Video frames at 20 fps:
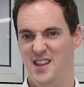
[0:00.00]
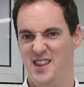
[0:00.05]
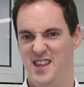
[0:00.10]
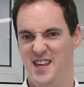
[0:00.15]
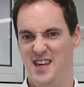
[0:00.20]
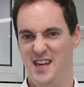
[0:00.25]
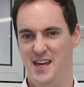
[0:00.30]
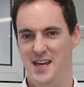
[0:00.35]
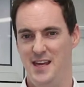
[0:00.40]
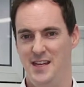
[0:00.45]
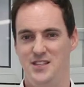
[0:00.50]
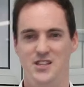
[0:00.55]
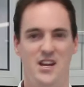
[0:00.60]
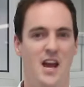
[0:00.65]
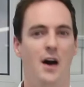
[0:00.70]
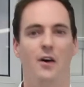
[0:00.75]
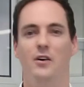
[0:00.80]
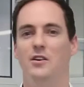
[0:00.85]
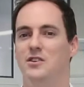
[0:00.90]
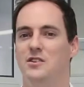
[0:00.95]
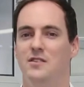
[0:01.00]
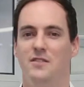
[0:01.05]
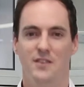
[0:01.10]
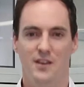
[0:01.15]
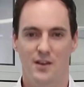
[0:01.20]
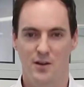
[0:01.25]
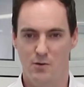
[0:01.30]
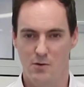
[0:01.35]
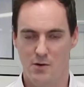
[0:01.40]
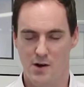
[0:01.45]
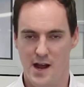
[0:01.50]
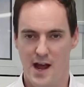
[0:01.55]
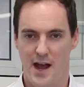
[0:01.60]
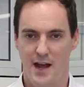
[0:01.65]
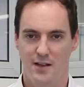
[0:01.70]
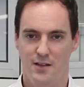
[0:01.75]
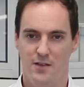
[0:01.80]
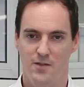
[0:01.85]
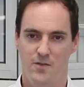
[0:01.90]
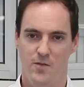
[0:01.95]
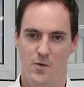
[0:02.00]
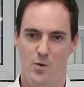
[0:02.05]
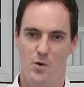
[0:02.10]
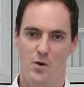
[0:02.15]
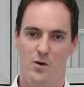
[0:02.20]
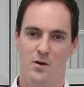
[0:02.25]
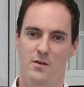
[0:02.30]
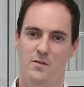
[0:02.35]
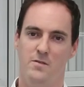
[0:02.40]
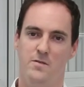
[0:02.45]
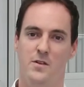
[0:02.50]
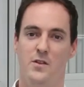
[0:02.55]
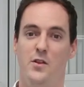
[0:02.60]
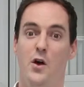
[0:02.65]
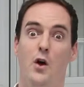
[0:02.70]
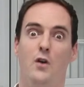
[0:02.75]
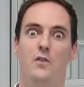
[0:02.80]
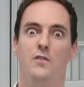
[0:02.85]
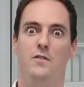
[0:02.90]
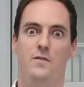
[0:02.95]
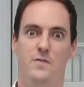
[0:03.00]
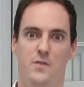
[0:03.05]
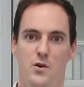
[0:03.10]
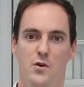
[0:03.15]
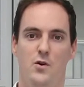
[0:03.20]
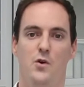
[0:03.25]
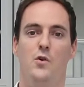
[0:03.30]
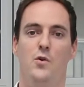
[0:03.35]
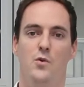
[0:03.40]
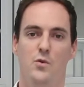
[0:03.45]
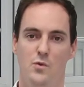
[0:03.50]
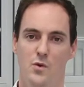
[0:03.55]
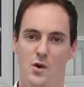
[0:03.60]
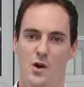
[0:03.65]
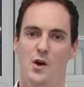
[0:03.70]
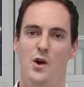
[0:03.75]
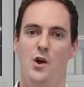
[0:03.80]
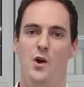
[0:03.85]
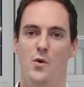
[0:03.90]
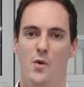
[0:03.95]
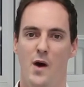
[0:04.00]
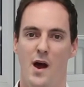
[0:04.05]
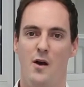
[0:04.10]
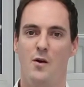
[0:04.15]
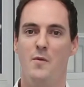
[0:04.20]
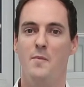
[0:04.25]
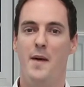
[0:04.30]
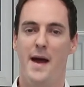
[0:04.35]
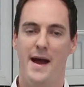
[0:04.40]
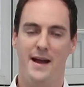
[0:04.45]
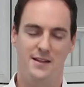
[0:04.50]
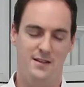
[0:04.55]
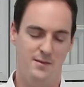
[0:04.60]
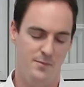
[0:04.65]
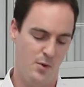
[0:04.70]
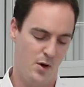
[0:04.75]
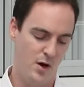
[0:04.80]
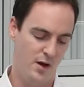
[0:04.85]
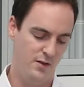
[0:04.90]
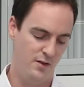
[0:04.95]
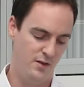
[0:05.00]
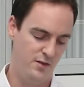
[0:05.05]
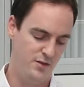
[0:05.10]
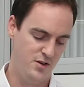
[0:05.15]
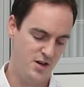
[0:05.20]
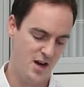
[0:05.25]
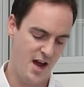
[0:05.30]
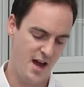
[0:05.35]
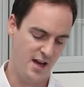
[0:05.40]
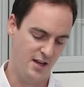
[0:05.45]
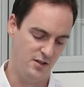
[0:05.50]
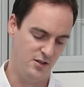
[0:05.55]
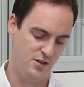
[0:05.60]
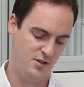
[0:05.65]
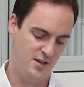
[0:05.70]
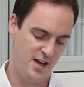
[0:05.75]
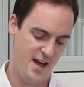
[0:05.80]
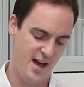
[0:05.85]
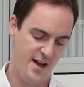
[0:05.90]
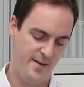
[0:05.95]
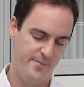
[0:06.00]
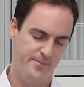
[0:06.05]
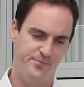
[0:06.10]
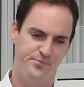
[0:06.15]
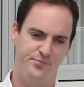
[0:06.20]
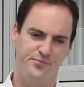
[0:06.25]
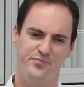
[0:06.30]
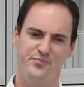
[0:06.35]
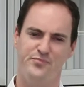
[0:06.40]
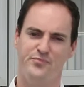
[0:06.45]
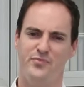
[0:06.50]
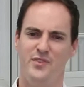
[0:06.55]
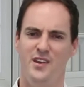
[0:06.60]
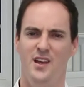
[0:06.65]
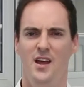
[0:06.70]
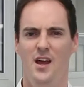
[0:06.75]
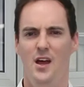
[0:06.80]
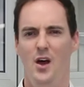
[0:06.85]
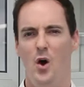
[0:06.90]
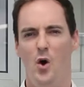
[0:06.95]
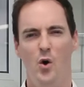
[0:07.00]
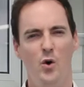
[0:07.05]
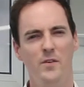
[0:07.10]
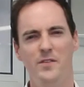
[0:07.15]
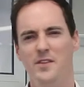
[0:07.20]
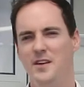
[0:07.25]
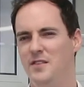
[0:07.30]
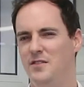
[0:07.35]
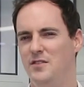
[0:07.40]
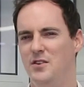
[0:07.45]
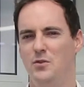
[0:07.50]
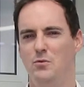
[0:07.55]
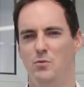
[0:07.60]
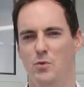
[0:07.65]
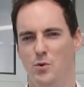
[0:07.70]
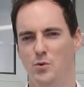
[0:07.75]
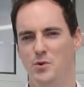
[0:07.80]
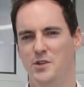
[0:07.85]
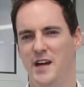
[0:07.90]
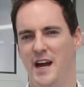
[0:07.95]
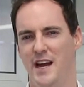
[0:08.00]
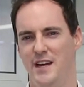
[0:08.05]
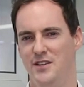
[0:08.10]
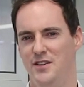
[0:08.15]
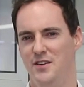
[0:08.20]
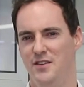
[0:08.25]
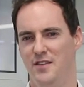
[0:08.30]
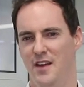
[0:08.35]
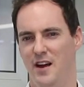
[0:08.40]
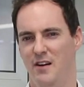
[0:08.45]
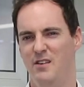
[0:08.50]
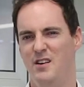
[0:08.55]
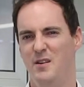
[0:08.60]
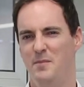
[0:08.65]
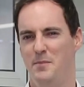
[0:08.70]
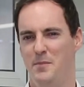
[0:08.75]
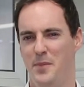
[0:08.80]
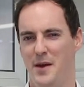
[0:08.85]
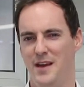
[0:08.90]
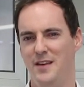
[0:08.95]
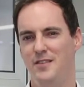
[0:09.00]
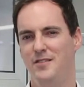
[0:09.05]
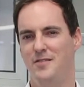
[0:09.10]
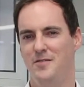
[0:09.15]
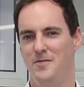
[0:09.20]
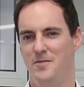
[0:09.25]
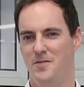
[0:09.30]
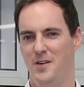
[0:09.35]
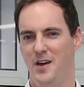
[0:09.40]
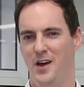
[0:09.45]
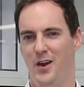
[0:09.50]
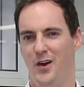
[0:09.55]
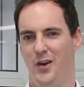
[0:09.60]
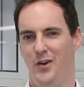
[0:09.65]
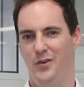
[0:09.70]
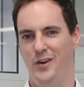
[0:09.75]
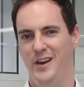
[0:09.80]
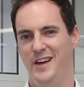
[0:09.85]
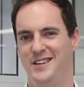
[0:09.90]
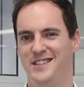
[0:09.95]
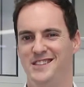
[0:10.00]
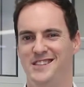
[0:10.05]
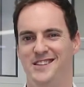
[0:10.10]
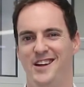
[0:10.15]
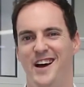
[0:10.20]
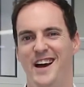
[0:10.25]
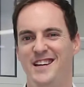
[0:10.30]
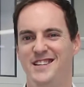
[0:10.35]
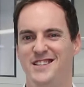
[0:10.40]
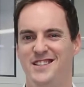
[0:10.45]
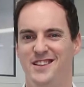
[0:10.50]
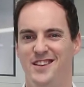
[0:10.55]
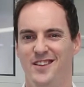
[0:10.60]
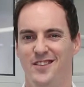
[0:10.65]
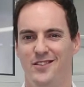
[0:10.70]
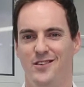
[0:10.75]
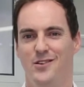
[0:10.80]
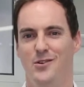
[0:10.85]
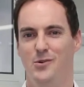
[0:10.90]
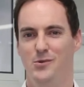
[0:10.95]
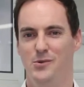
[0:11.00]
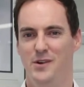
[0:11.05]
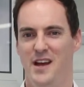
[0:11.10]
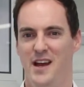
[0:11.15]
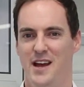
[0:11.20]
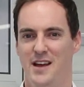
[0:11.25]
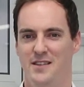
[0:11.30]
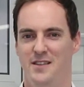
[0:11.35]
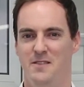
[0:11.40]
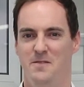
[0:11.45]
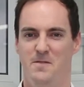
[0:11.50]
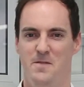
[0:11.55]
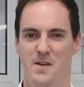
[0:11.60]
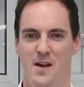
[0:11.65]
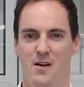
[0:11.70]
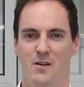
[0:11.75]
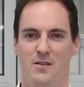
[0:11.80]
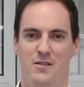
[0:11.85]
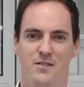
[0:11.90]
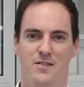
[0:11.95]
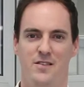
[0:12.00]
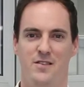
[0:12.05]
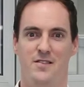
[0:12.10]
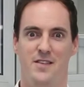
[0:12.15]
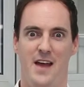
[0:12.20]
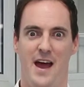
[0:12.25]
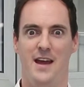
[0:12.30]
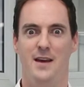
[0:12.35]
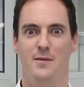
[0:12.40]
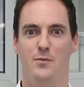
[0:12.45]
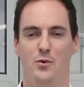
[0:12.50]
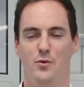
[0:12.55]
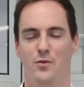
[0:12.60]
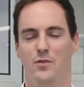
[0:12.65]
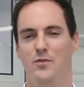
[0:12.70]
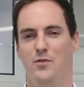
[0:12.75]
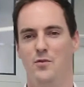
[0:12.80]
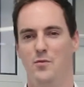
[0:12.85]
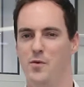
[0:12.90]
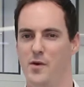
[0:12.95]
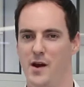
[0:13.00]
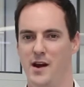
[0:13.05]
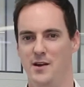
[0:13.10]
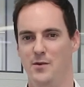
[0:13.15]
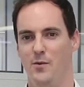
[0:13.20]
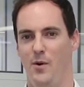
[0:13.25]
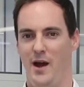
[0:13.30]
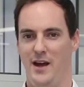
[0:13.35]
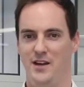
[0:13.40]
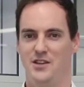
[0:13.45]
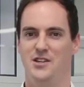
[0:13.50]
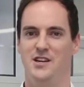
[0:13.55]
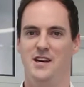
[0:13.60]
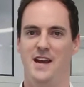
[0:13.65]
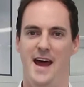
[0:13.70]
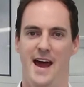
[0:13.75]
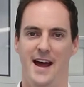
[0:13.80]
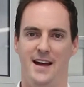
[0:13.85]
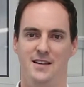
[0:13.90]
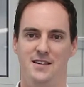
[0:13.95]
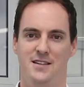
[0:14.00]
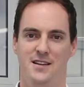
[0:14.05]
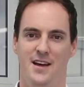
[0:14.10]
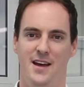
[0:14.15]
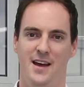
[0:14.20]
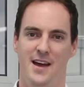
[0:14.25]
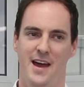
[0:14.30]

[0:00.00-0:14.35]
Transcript: the challenges it creates for those of you who are impacted by this change. Now, all of these new rule changes are in a piece of legislation that's called the Fair and Sustainable Superannuation Act.